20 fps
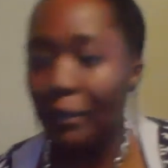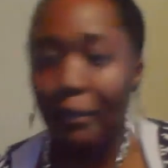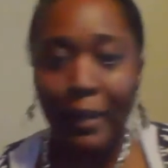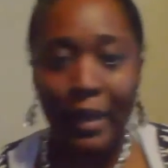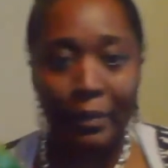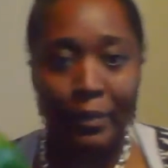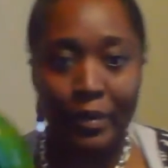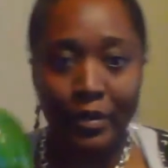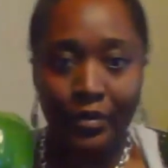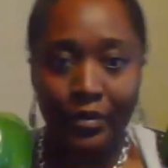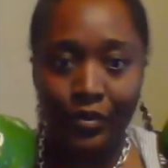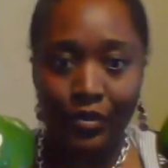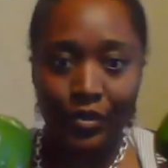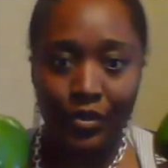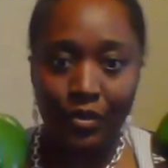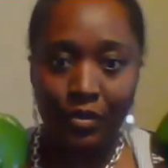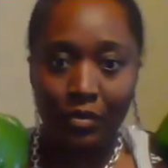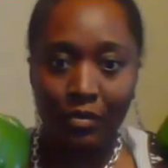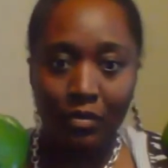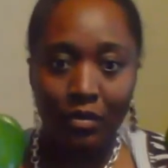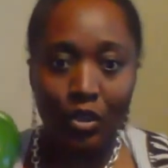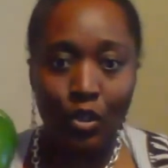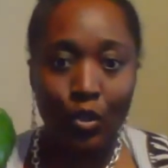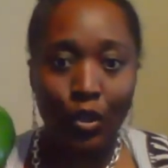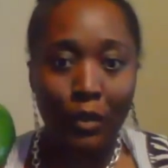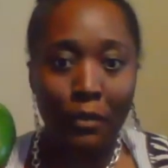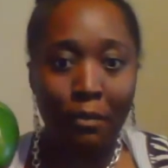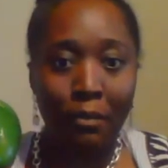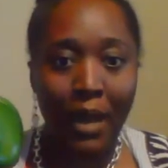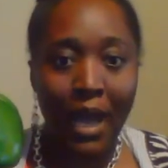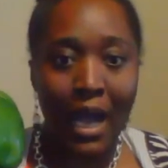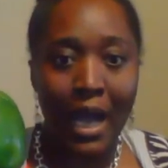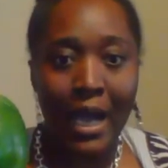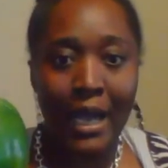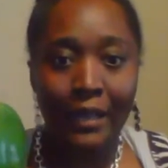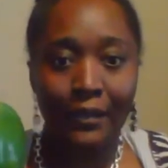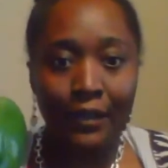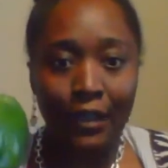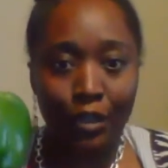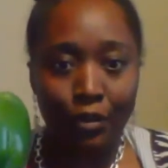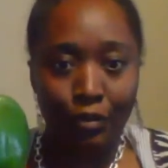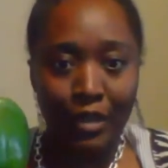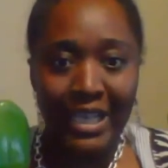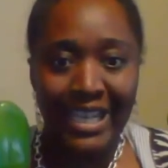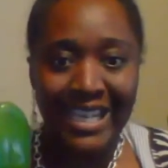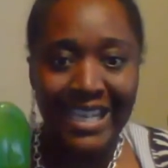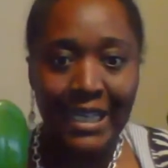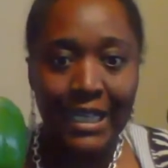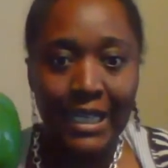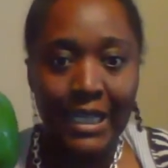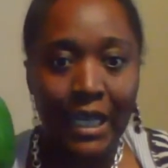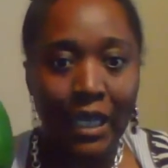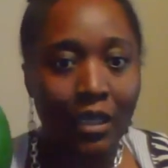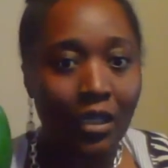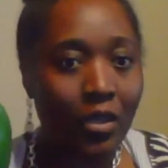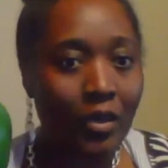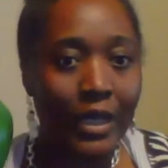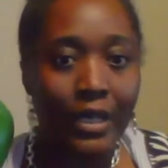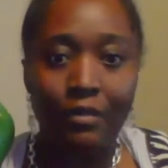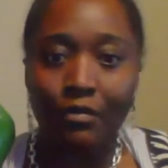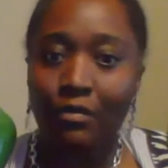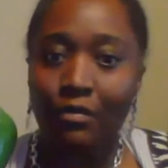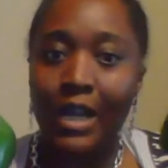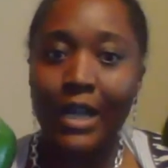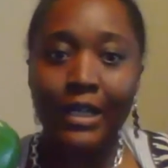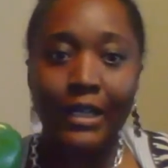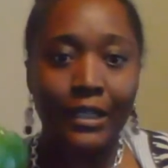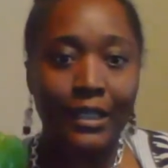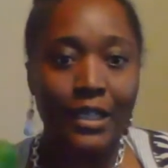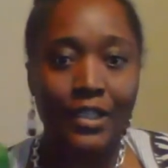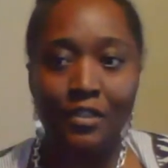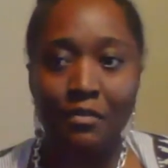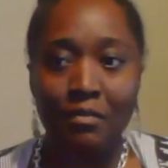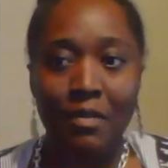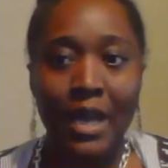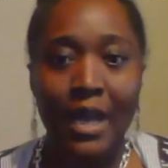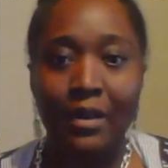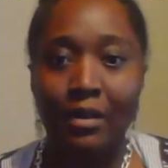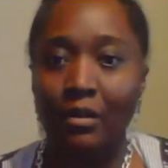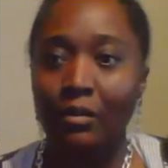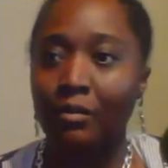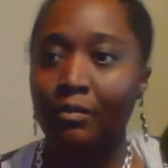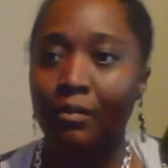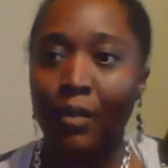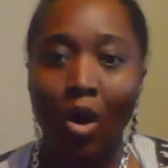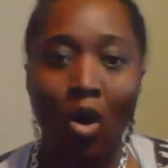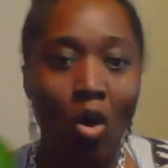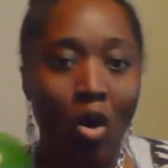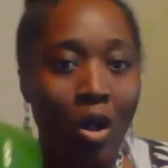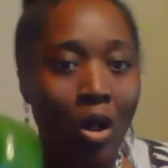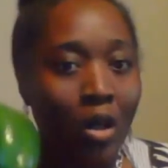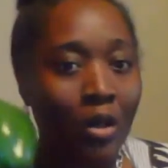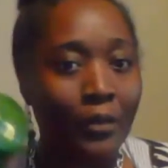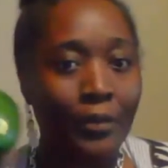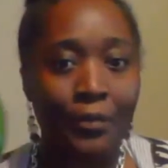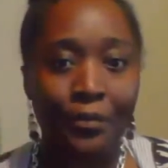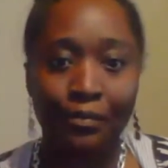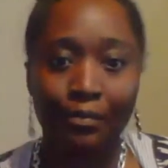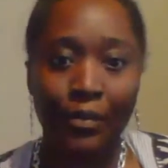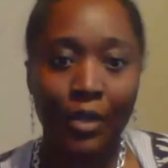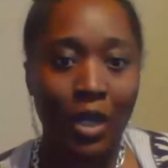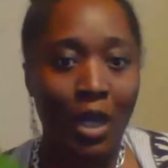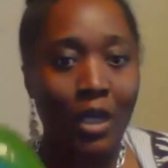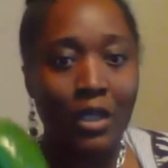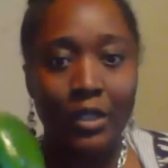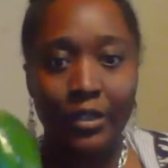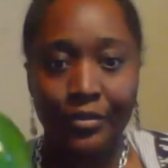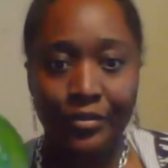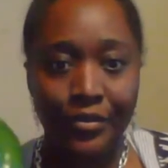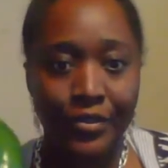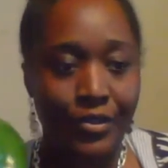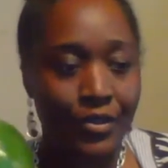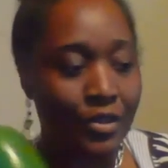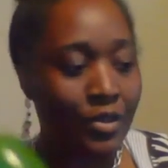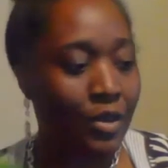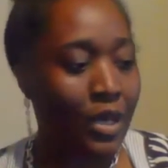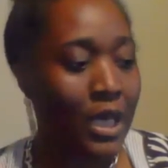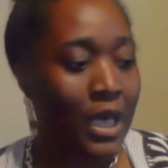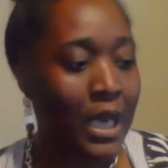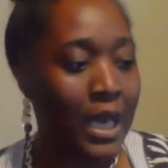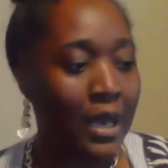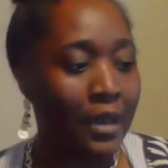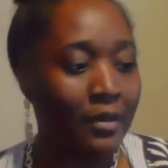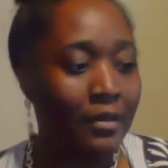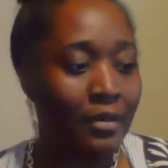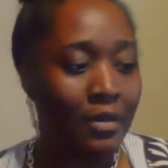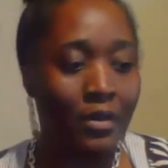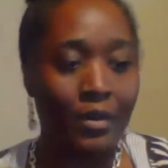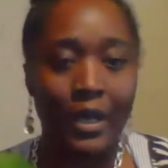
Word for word: bell peppers. You can buy the green, yellow, and red. It doesn't matter. All colors you can get.